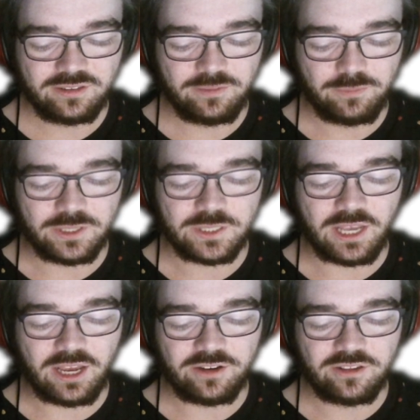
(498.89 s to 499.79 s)
be
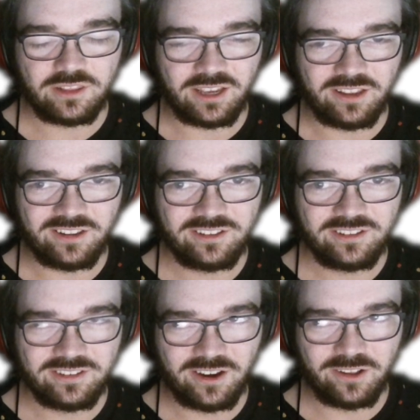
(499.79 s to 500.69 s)
sad that
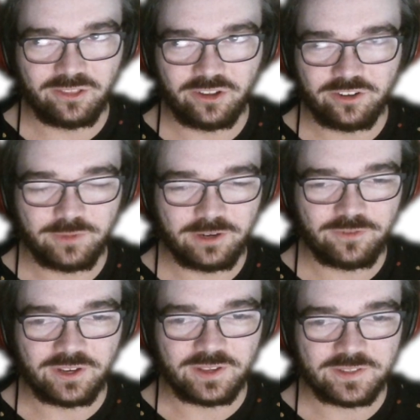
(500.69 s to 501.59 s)
a lot of my
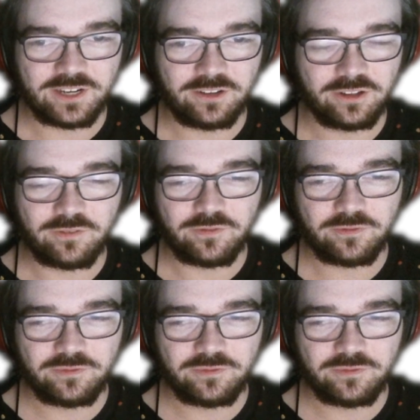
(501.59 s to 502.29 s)
figures and a lot of